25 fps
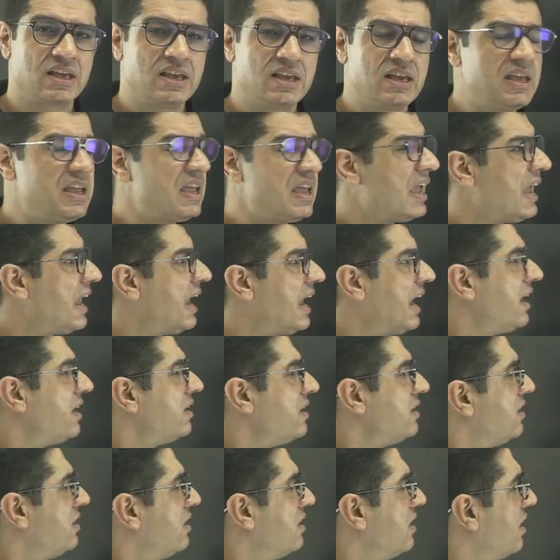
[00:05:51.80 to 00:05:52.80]

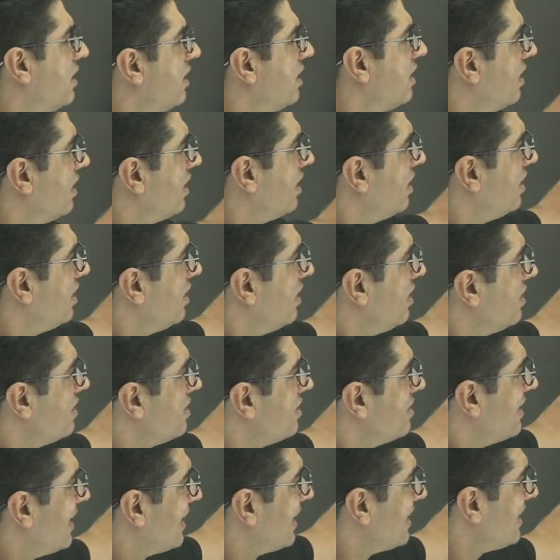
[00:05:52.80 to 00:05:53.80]
And
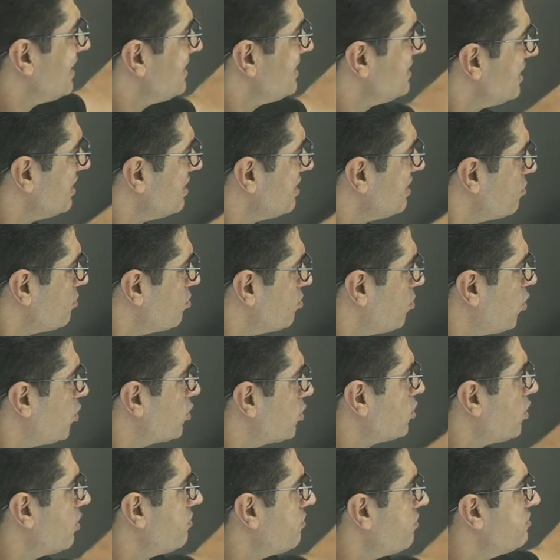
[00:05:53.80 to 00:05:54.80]
can I say that both
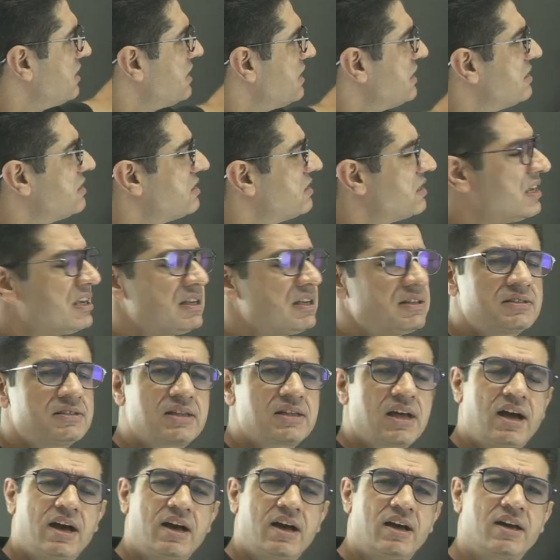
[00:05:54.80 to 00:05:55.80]
of these things
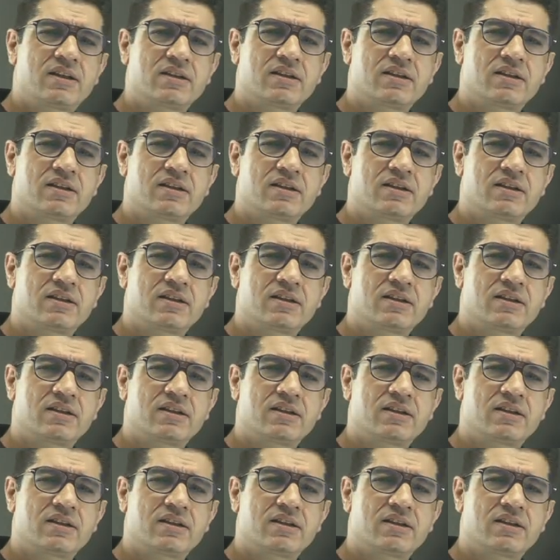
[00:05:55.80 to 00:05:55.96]
are